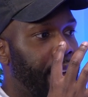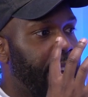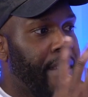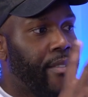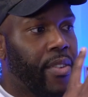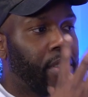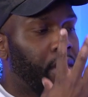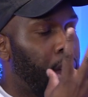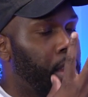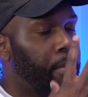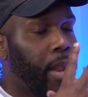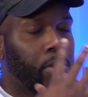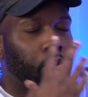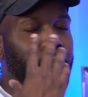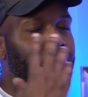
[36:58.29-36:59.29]
even 30
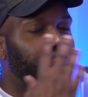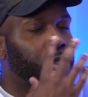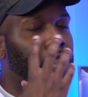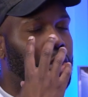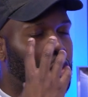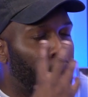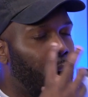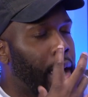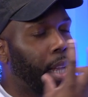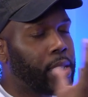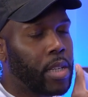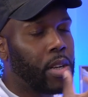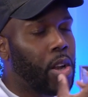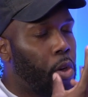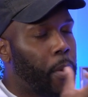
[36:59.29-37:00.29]
minutes, whatever, just try and get
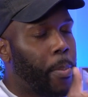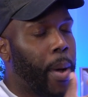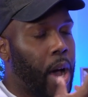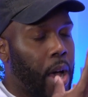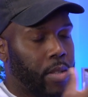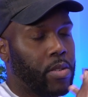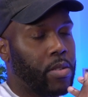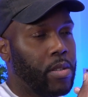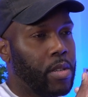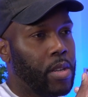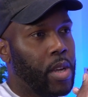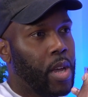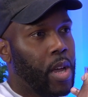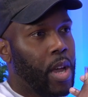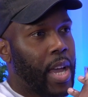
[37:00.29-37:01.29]
to know the
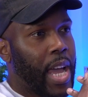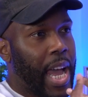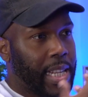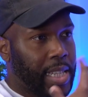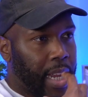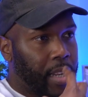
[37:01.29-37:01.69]
person as an